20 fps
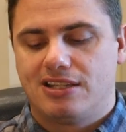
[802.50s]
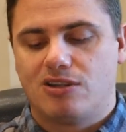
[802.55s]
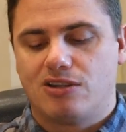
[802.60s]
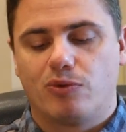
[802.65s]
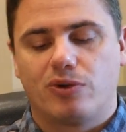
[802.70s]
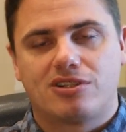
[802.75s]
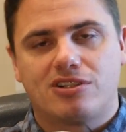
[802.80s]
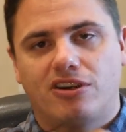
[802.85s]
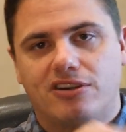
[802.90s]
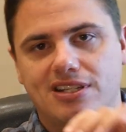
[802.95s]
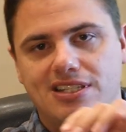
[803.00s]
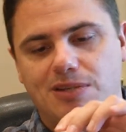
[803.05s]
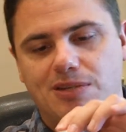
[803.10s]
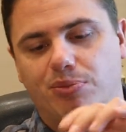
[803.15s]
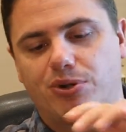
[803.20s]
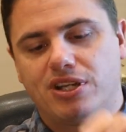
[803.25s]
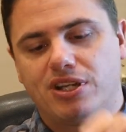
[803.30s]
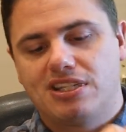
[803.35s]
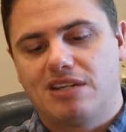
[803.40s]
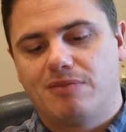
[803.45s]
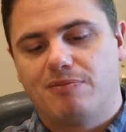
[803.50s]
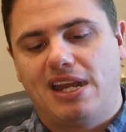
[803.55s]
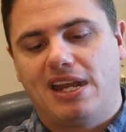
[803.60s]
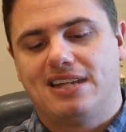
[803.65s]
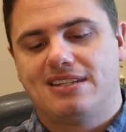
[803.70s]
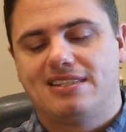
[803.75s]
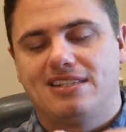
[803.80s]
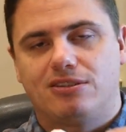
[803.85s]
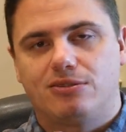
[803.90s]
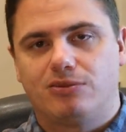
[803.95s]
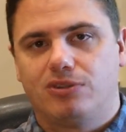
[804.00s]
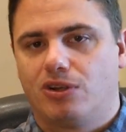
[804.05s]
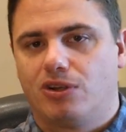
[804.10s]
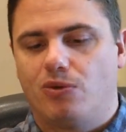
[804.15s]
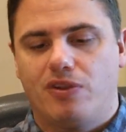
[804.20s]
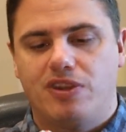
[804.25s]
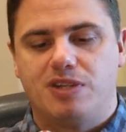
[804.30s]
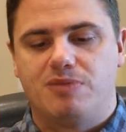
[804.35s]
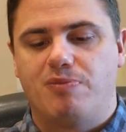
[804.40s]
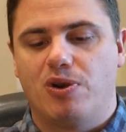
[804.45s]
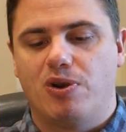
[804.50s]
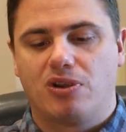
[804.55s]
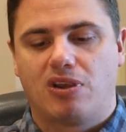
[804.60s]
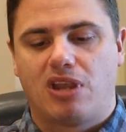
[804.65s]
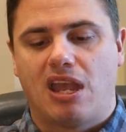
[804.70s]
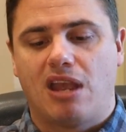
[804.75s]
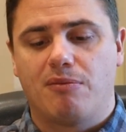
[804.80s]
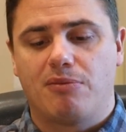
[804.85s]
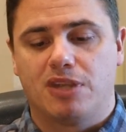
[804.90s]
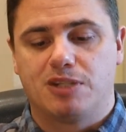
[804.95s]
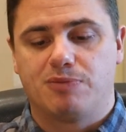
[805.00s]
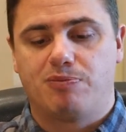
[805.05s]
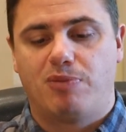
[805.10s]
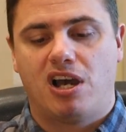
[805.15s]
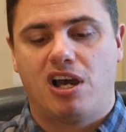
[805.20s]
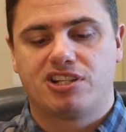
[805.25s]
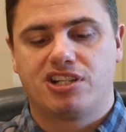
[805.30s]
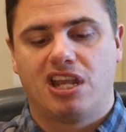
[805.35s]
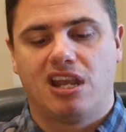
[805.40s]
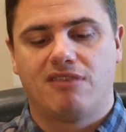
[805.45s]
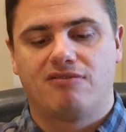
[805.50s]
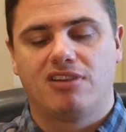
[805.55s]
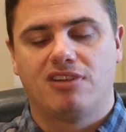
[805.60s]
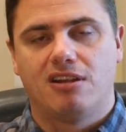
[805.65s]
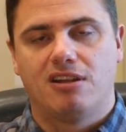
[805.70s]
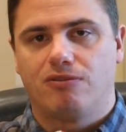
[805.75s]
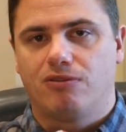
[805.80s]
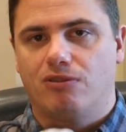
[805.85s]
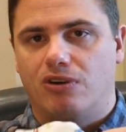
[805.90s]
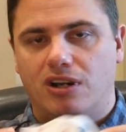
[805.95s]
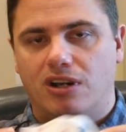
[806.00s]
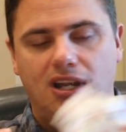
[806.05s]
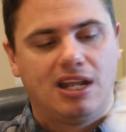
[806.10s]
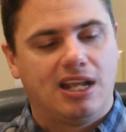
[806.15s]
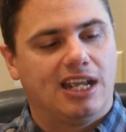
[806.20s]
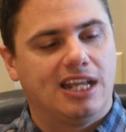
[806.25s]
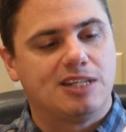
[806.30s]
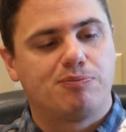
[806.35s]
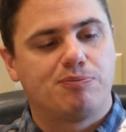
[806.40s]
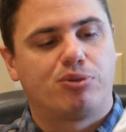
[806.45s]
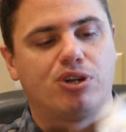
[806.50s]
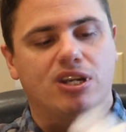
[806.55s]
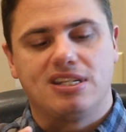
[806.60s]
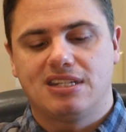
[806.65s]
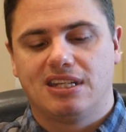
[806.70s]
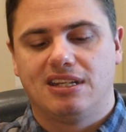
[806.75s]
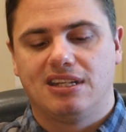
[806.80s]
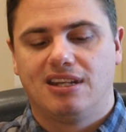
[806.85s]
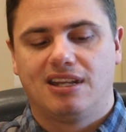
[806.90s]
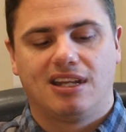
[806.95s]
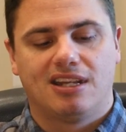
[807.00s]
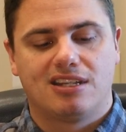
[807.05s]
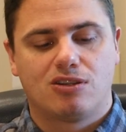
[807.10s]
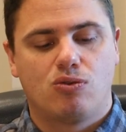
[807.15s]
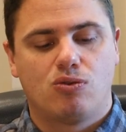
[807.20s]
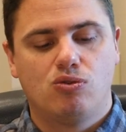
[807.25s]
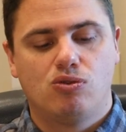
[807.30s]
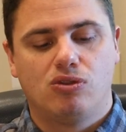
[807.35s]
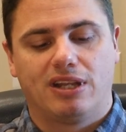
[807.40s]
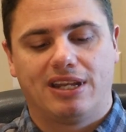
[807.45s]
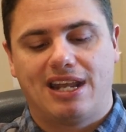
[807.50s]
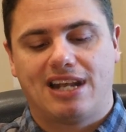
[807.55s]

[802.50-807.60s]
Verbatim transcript: So we're starting to see printed masks. These are really cool. This boat, this Posh KF94, it's printed, it's cool.